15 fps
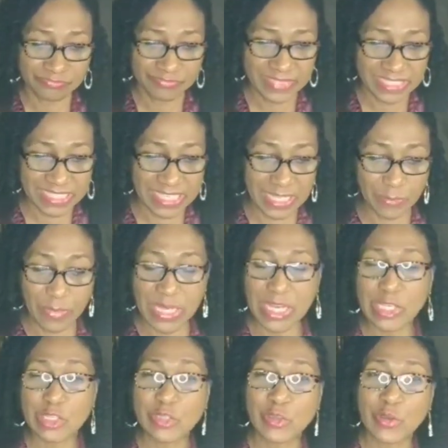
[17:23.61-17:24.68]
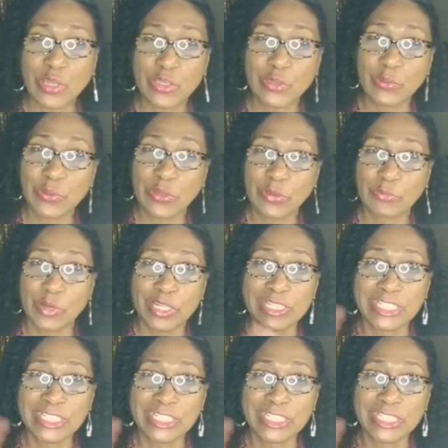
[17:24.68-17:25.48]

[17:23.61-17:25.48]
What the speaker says: seeming as though I'm doing real